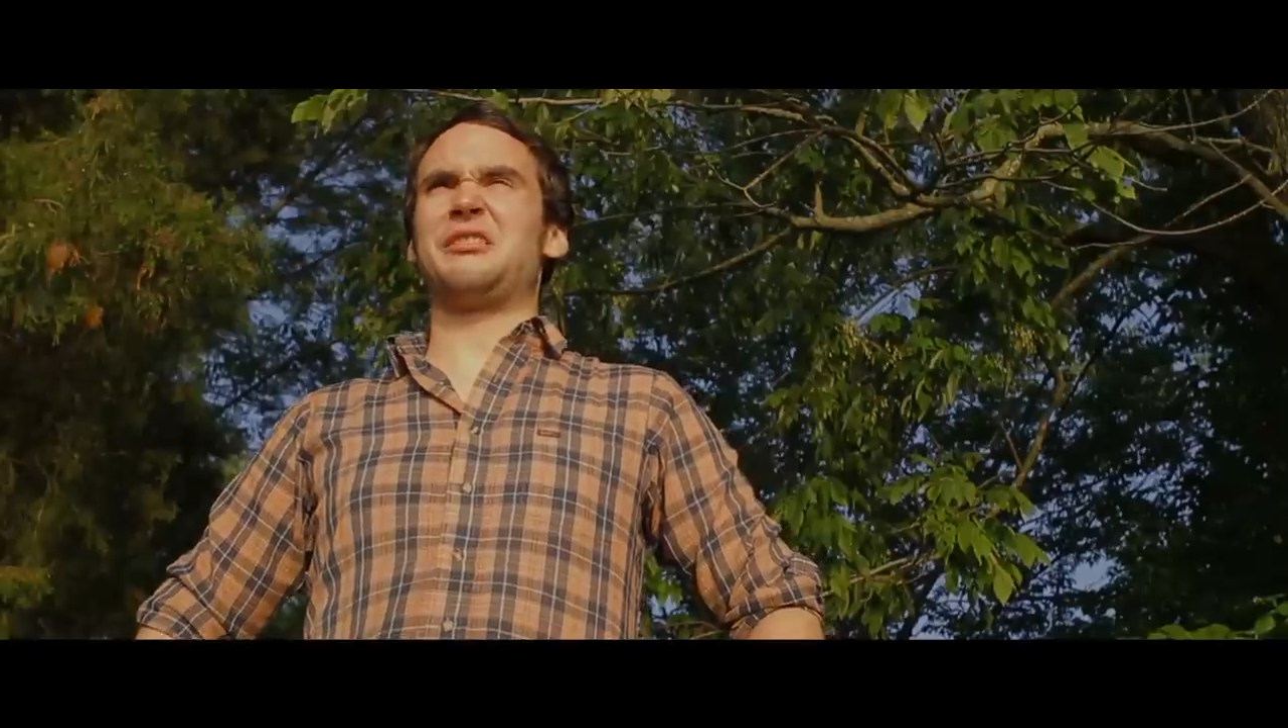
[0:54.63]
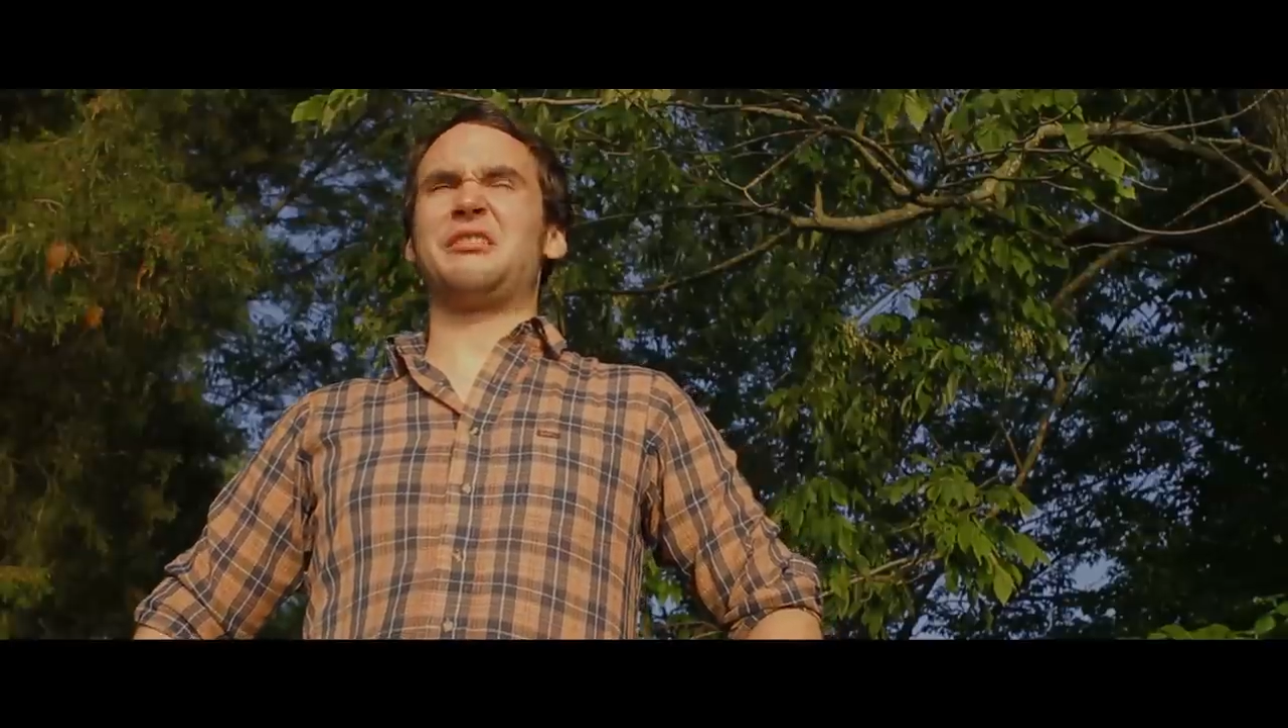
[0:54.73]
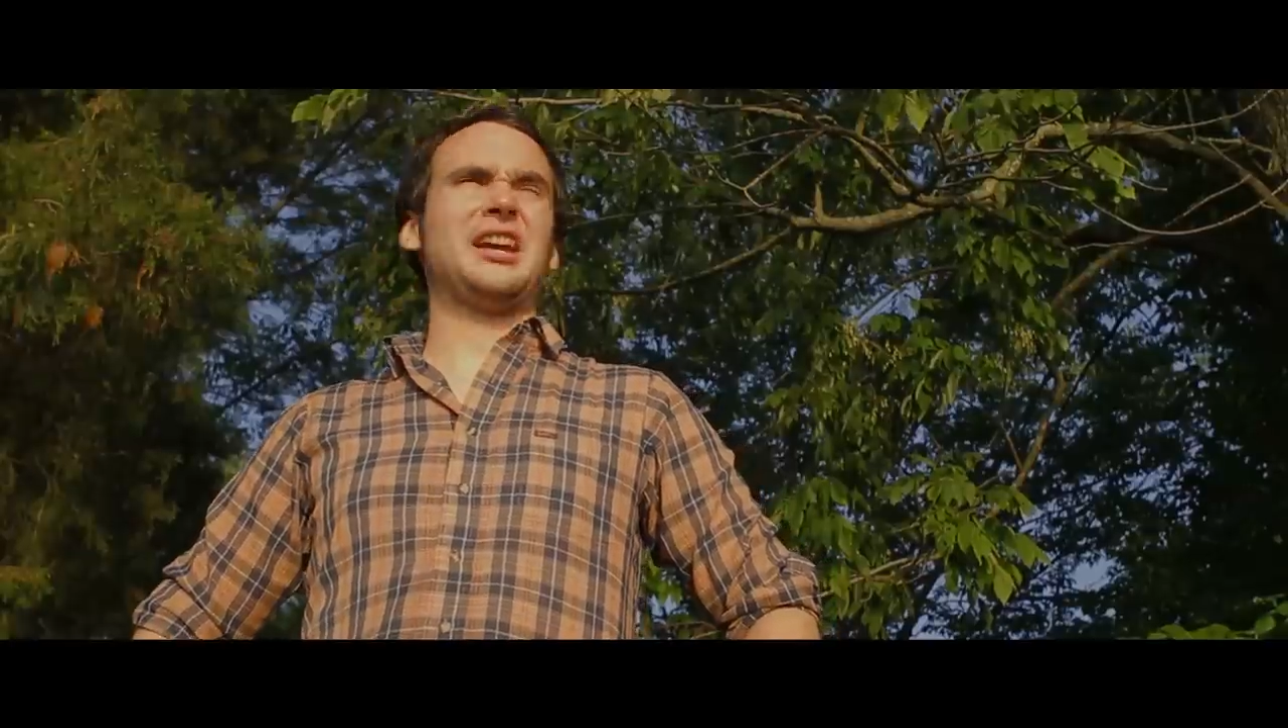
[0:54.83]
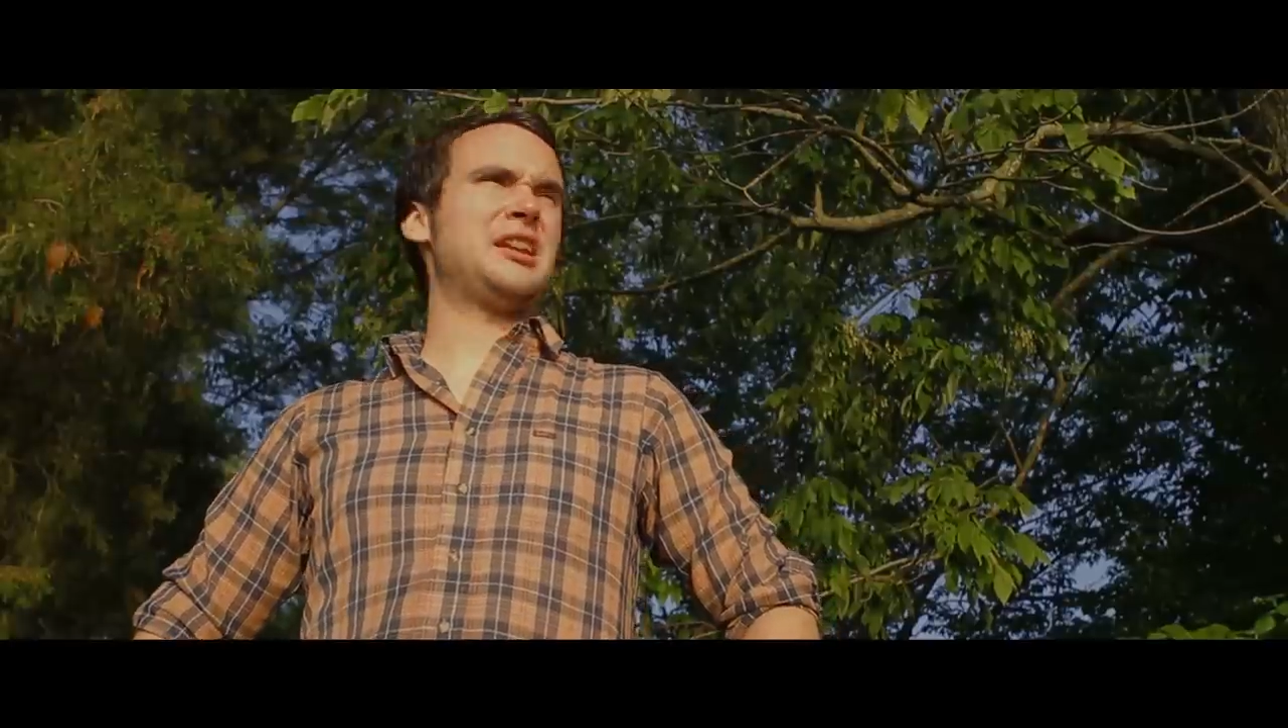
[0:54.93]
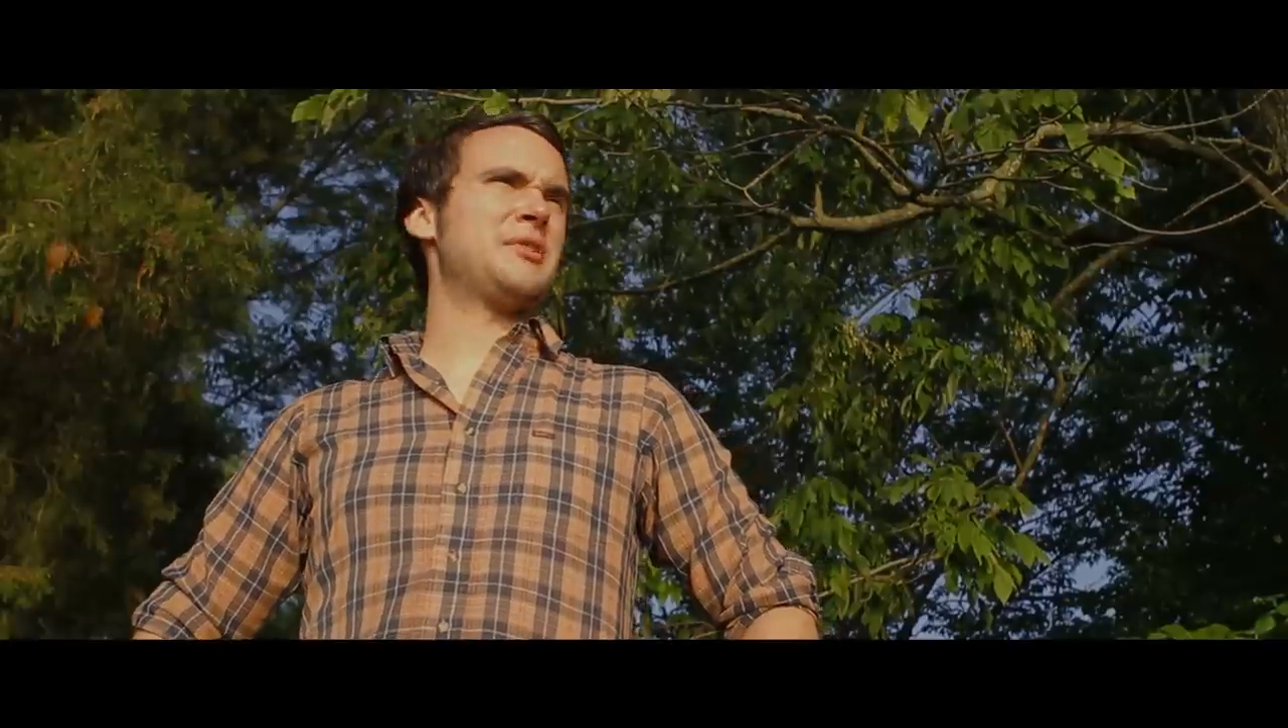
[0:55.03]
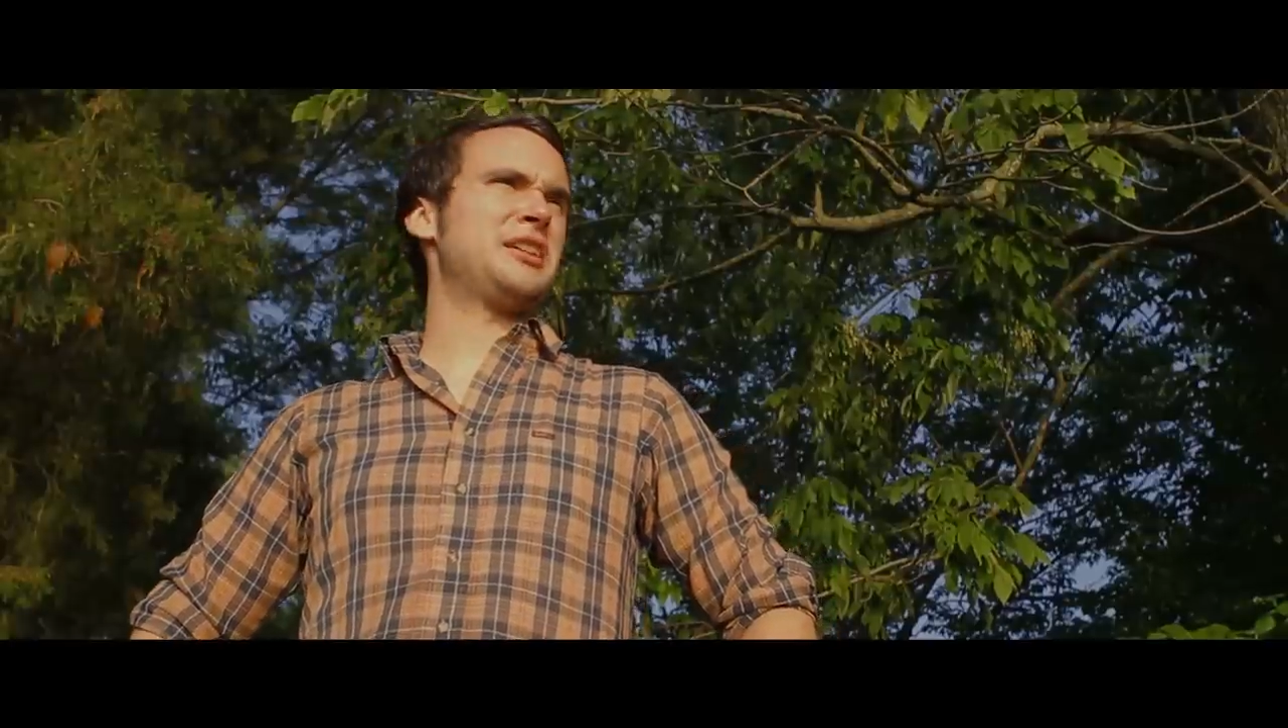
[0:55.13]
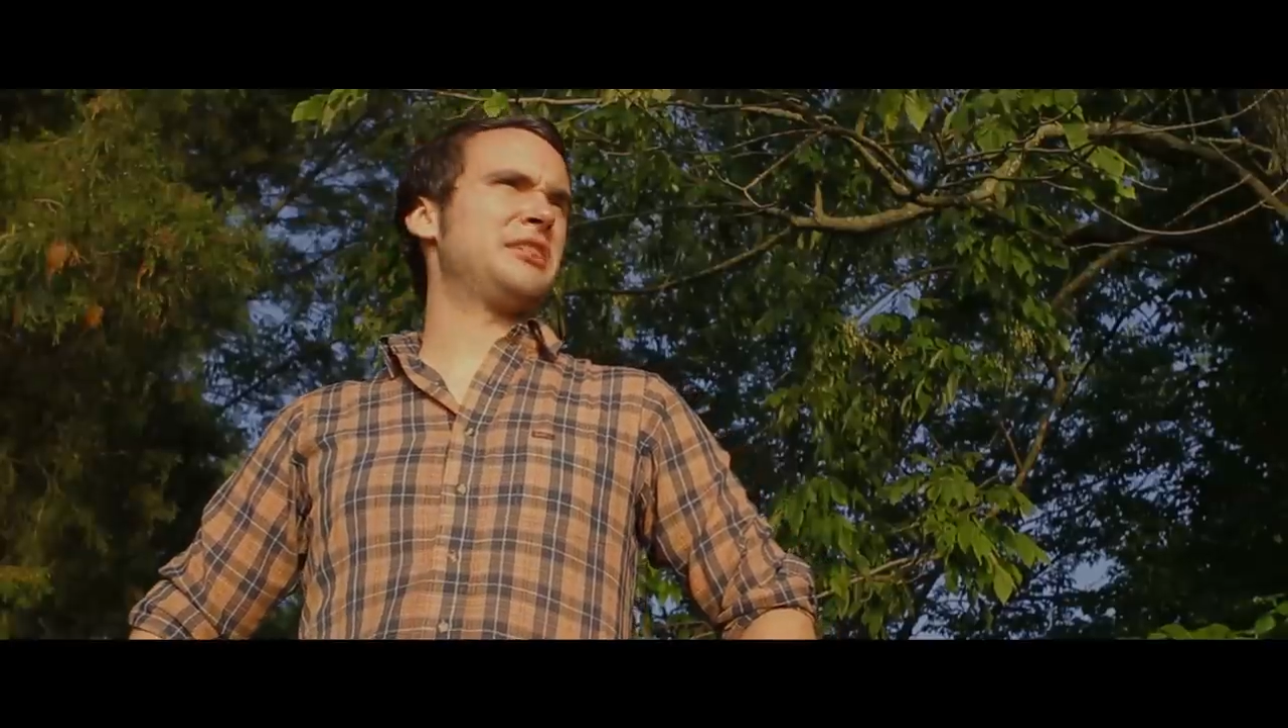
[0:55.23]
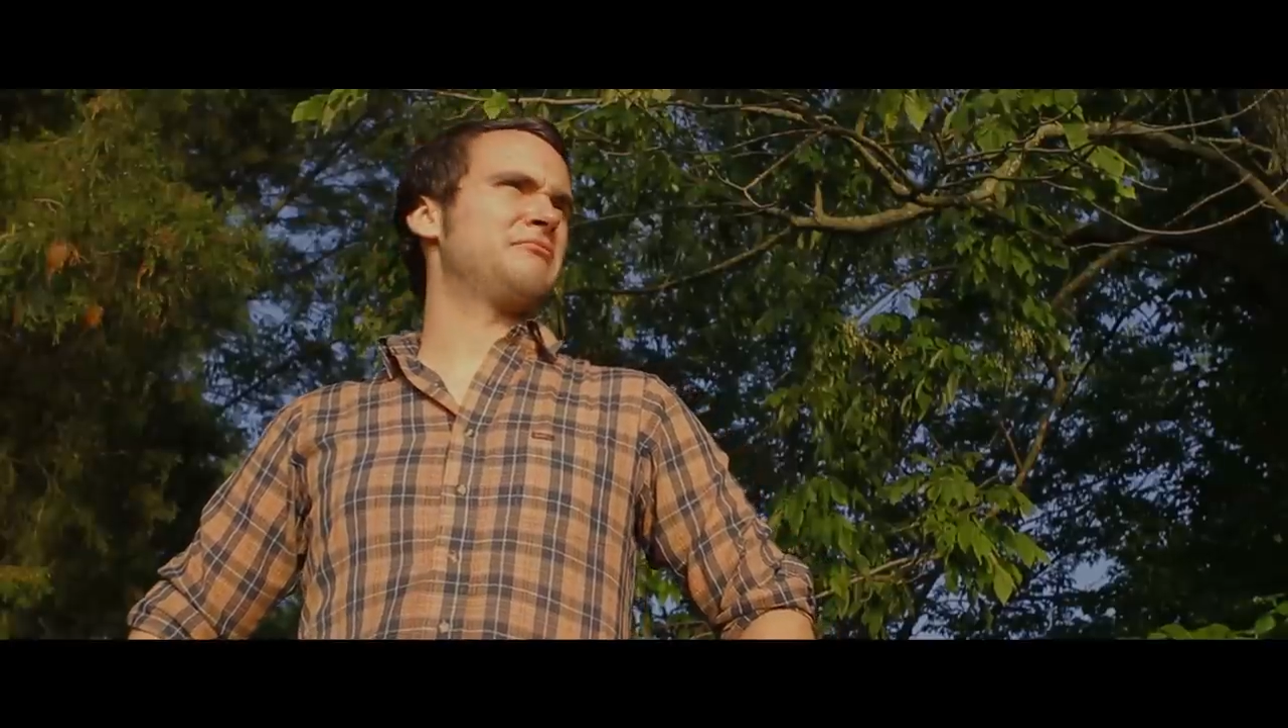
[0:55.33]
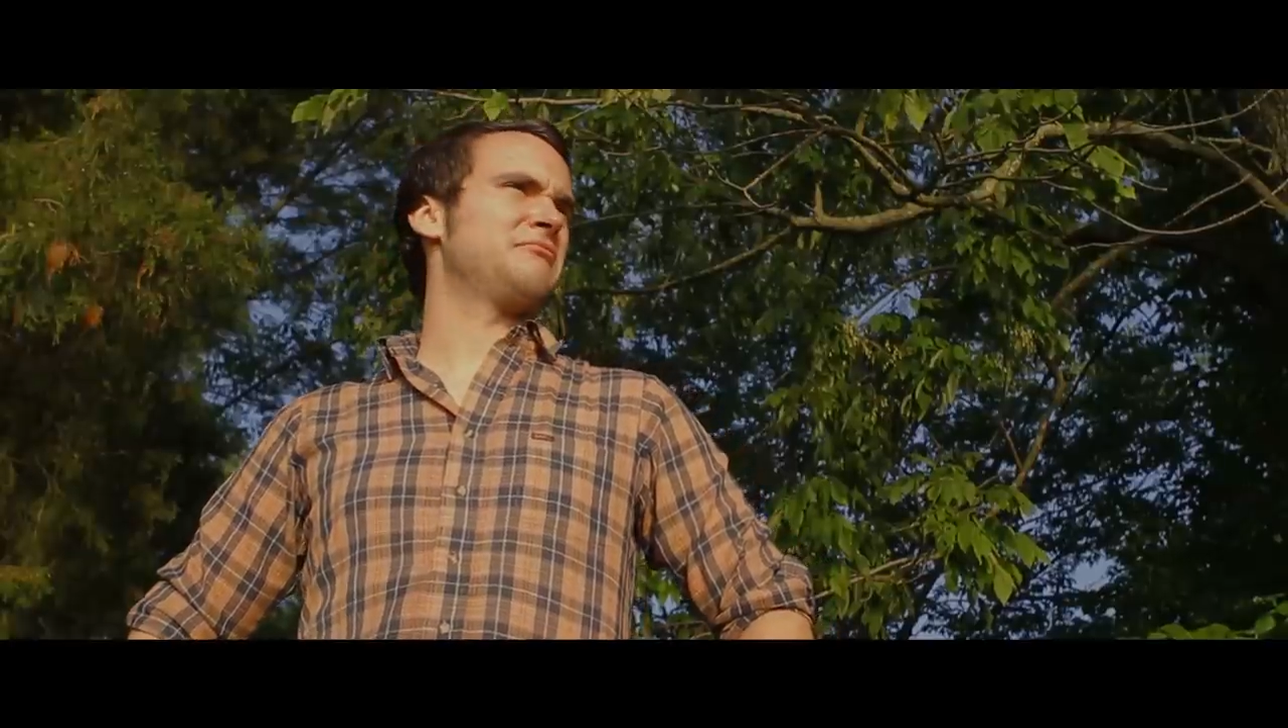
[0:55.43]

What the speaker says: anybody